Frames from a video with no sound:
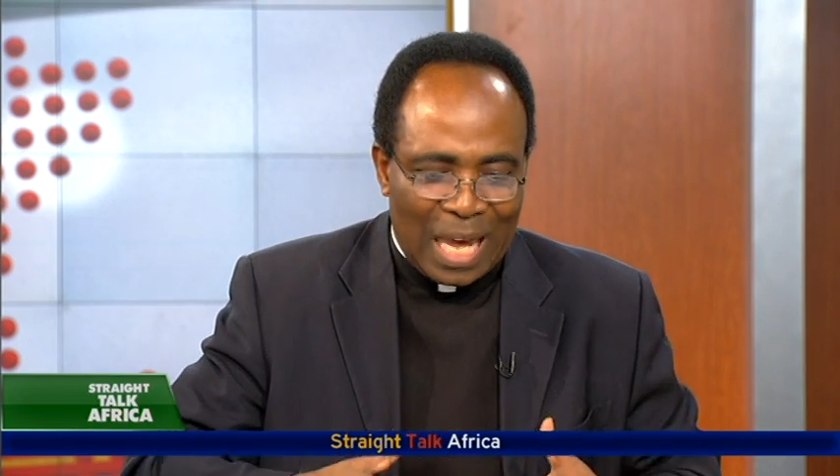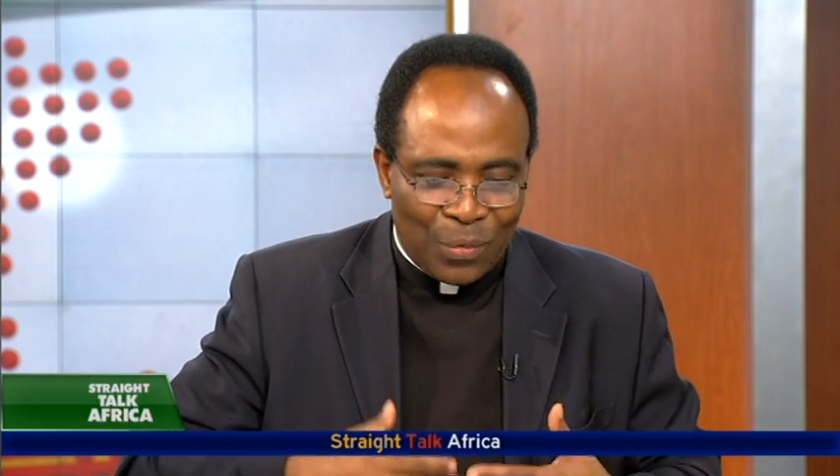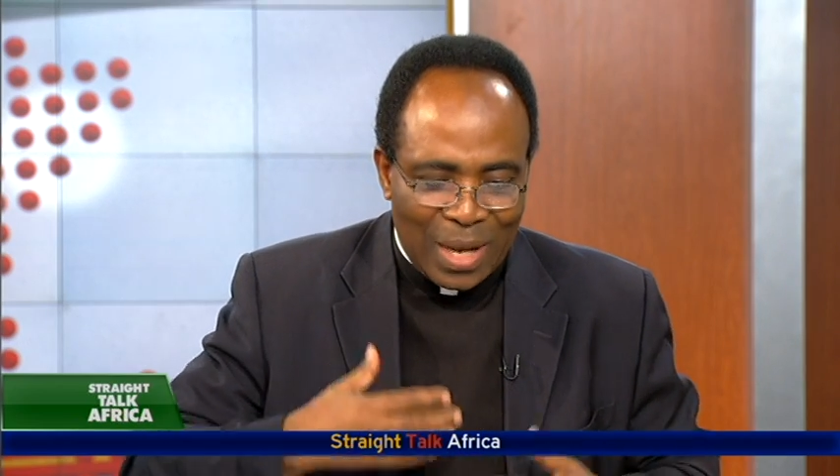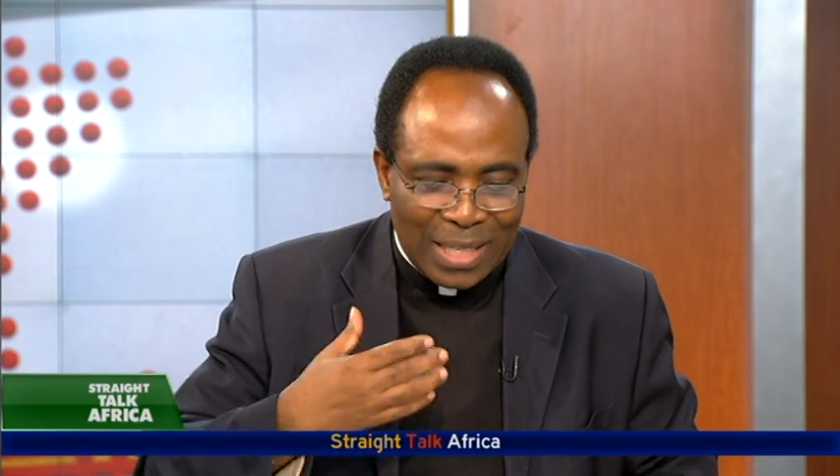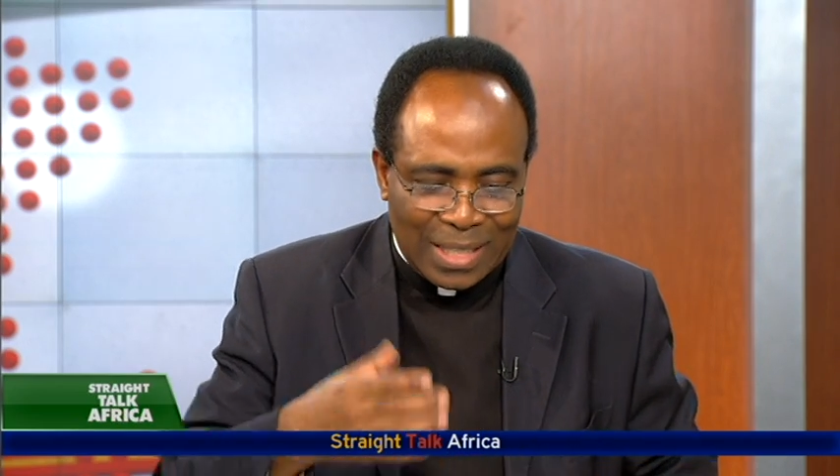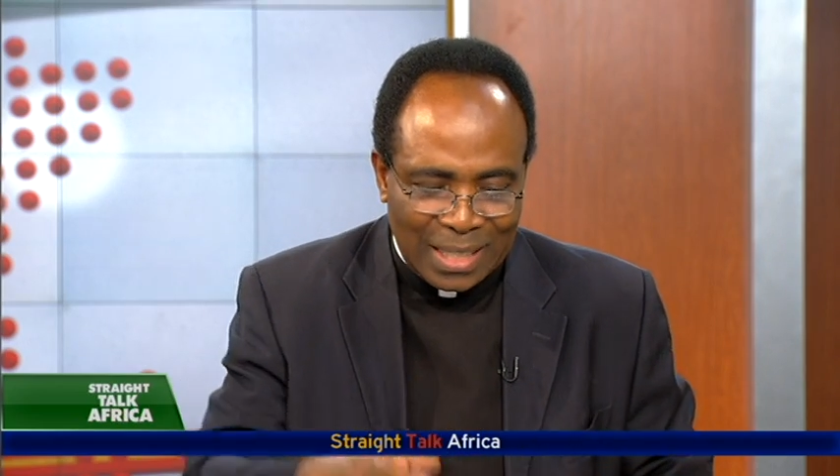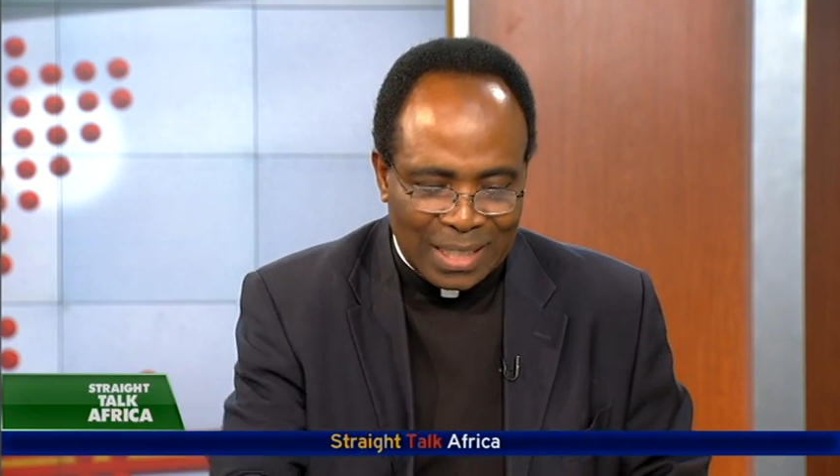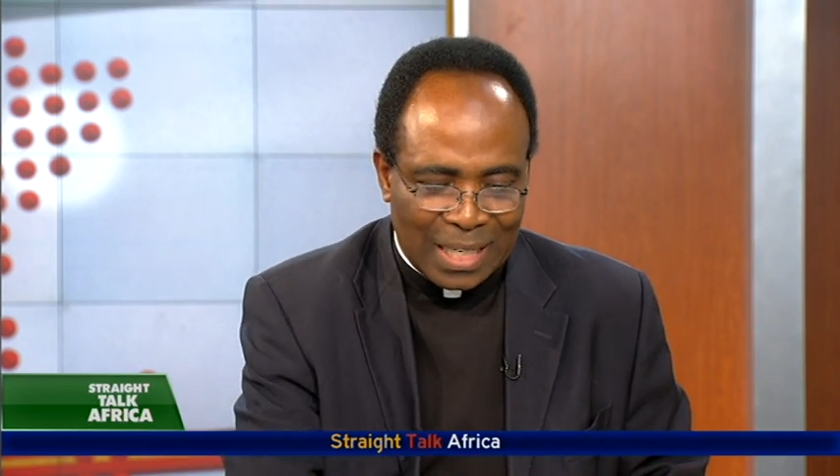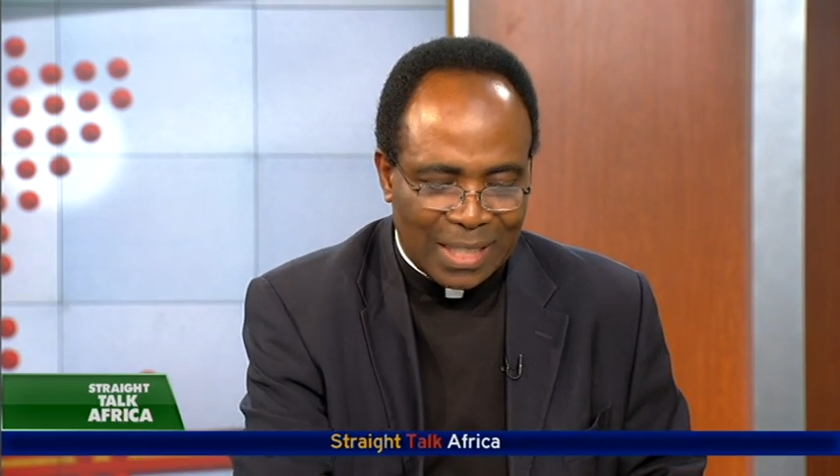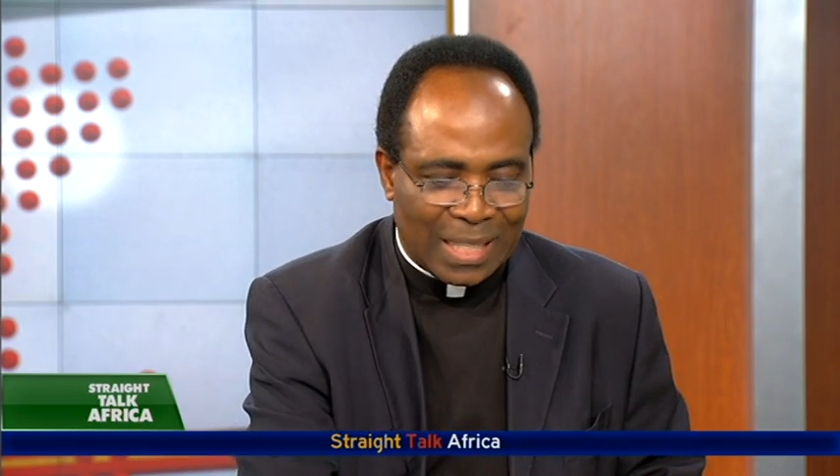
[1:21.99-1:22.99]
that when the
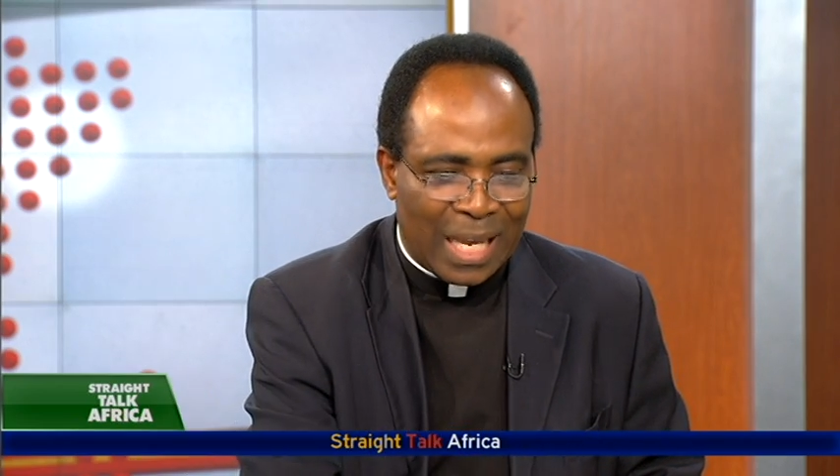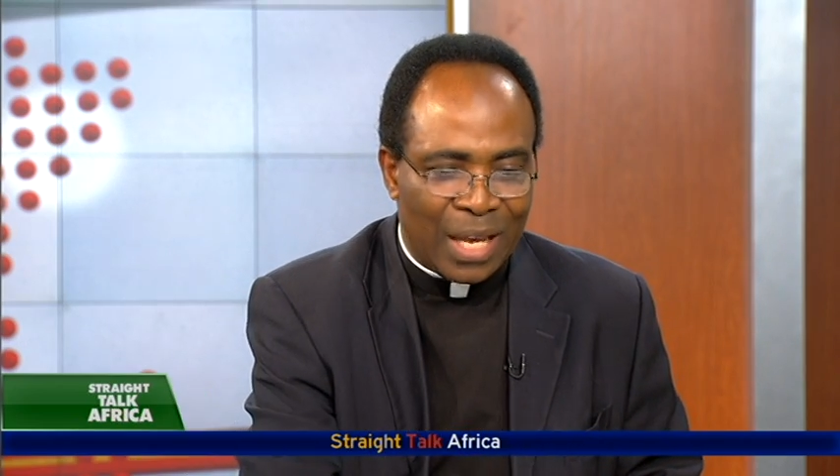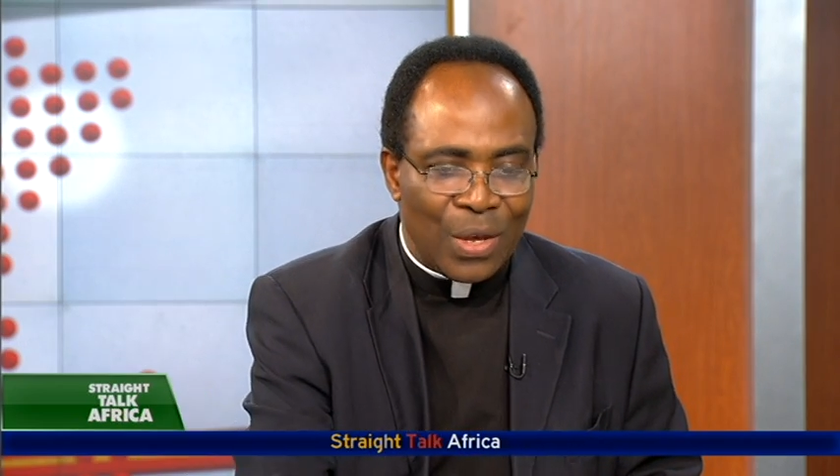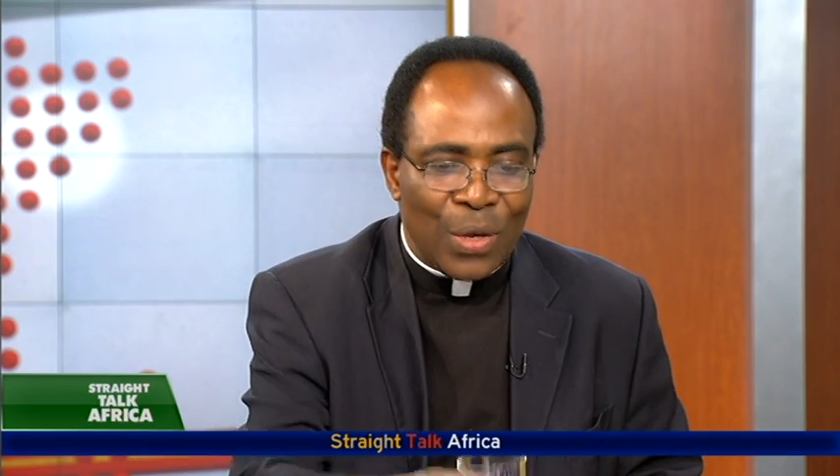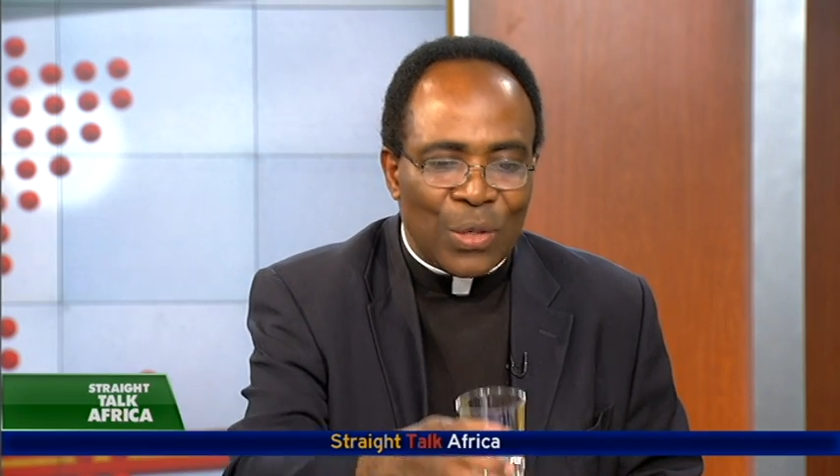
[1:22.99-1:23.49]
citizens say,